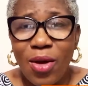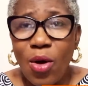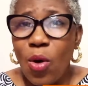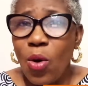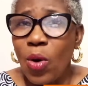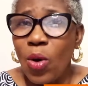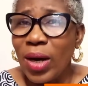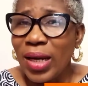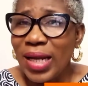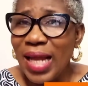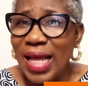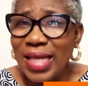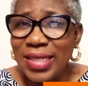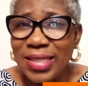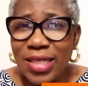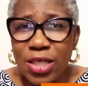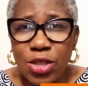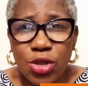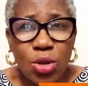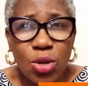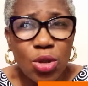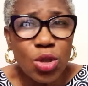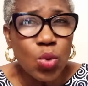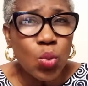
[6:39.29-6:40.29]

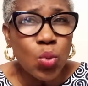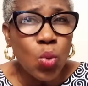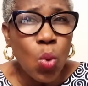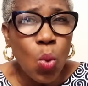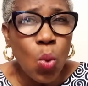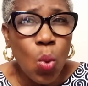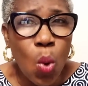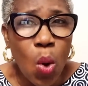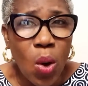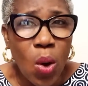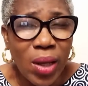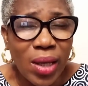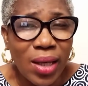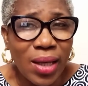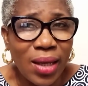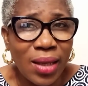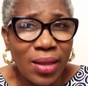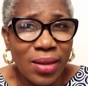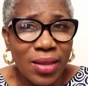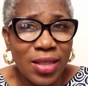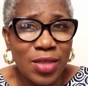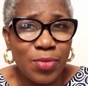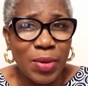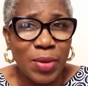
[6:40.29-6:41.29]
Organizations who work
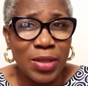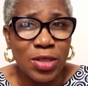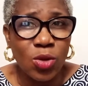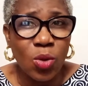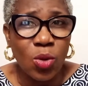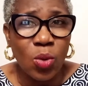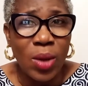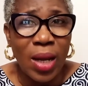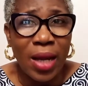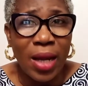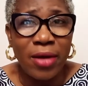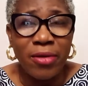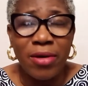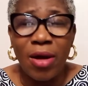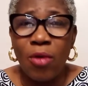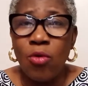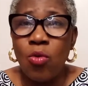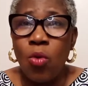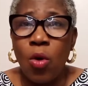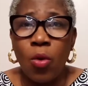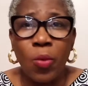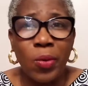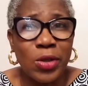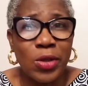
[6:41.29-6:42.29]
in this particular area, who
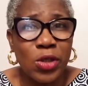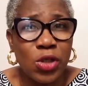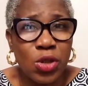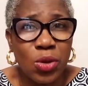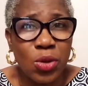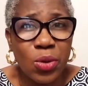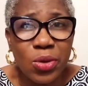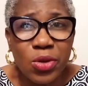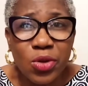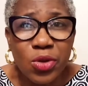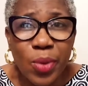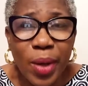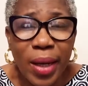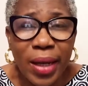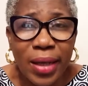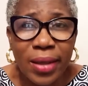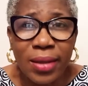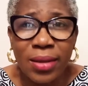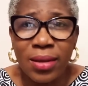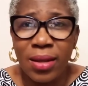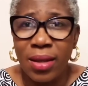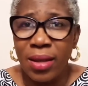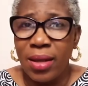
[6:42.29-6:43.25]
work with children,